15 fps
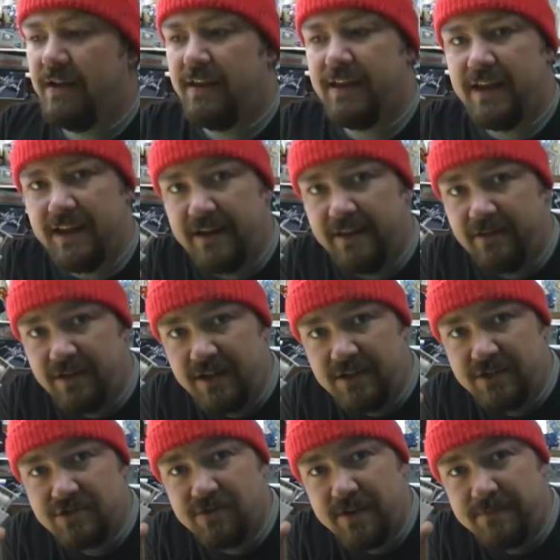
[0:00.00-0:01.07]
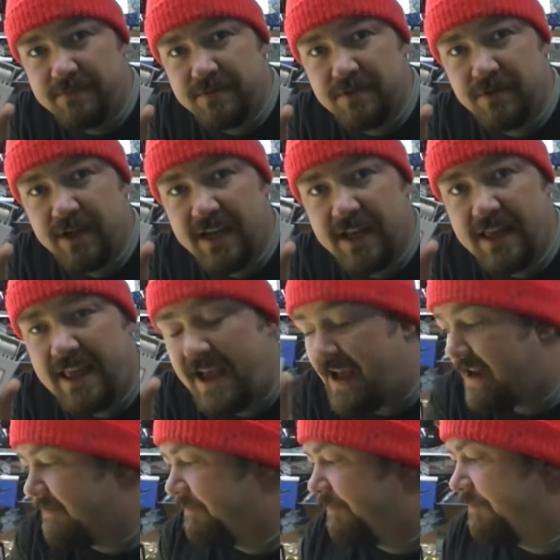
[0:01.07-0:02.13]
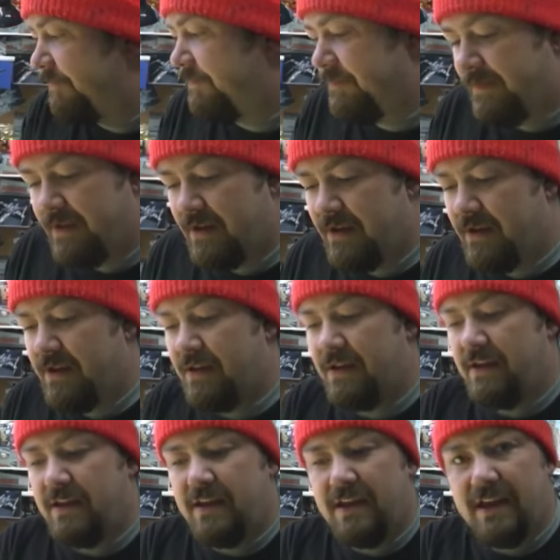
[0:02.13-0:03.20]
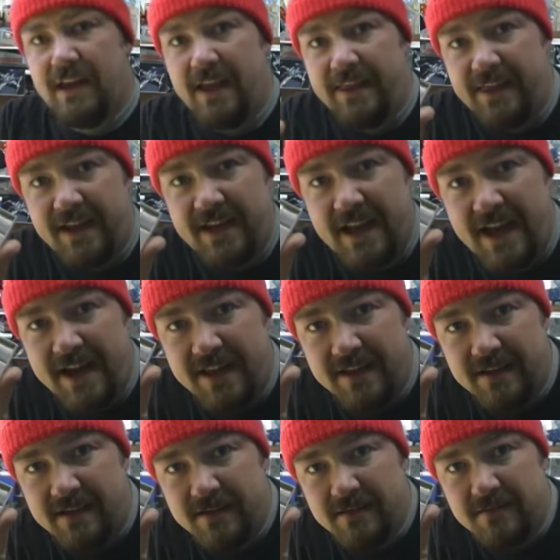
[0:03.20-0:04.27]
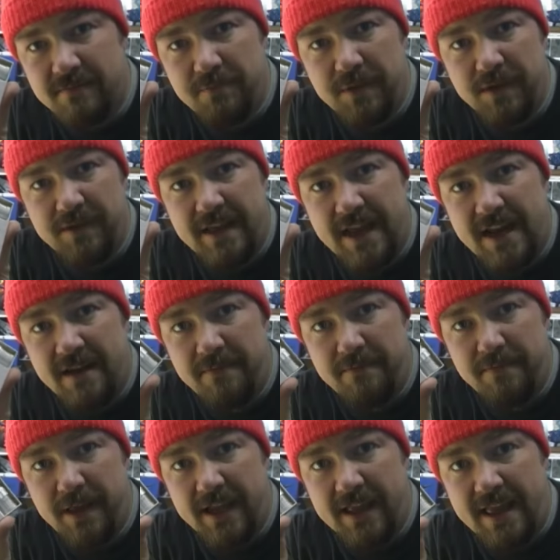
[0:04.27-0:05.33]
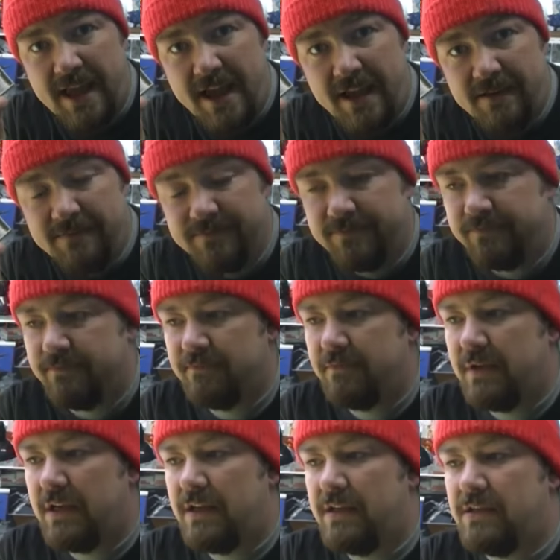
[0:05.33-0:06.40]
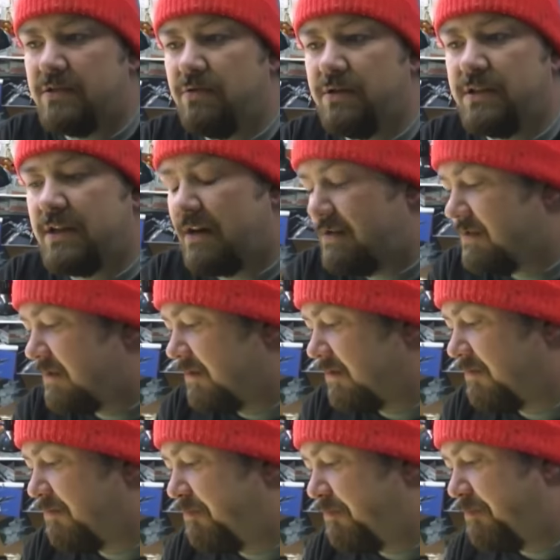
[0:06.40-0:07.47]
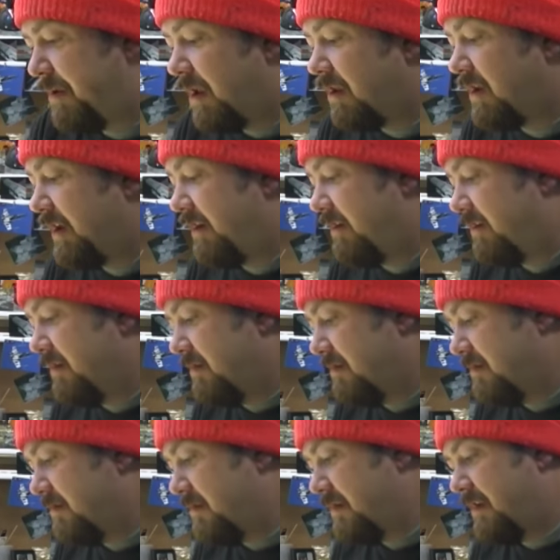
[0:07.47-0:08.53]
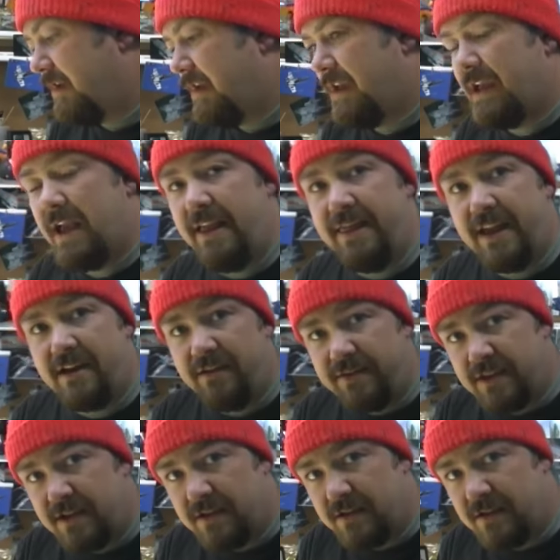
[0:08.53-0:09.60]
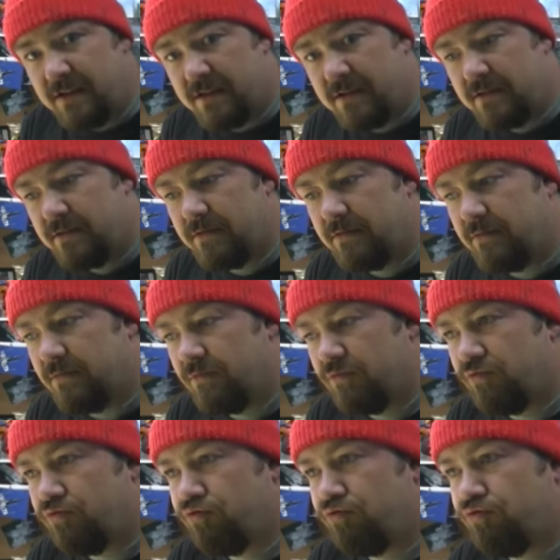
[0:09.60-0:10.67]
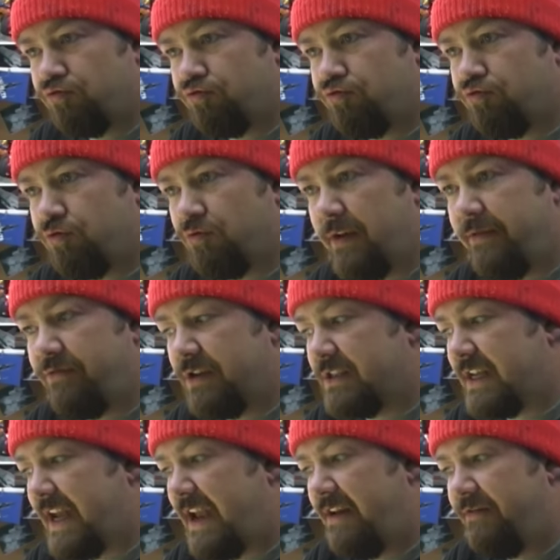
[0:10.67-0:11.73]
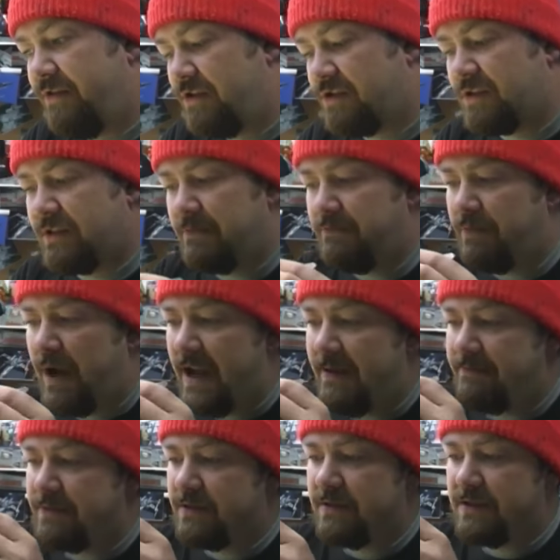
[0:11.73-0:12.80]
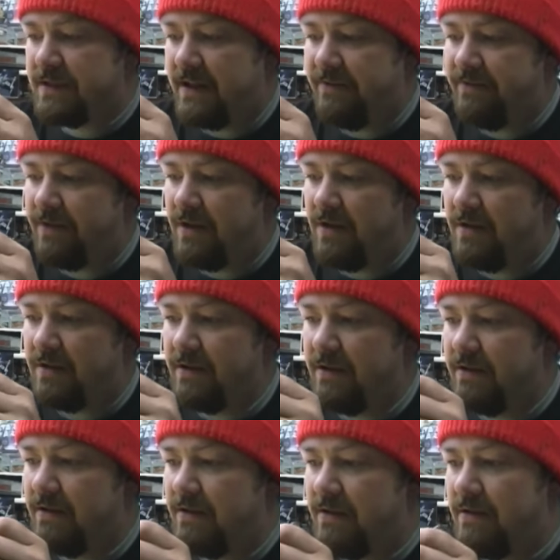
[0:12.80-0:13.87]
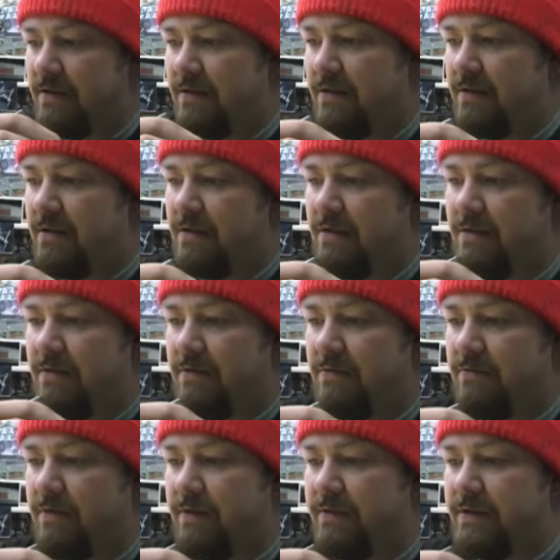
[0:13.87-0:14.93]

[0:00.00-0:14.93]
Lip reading: Then another little strip, so you get that. And then kind of build that up like that. So it starts to look bulkier. And then on the reference I have, there's some pipes and stuff along, where